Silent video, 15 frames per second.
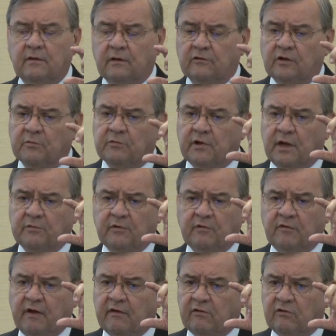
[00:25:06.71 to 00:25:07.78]
Sometimes
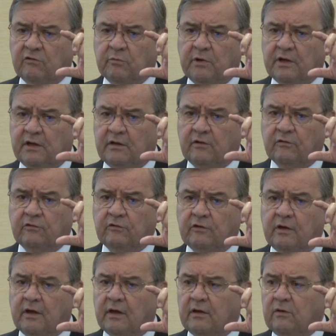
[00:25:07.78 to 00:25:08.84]
they've had as many as
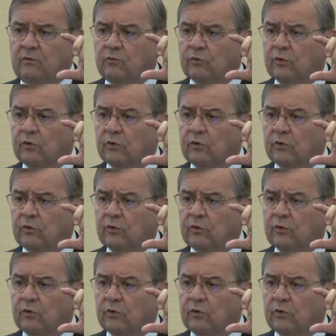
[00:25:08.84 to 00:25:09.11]
10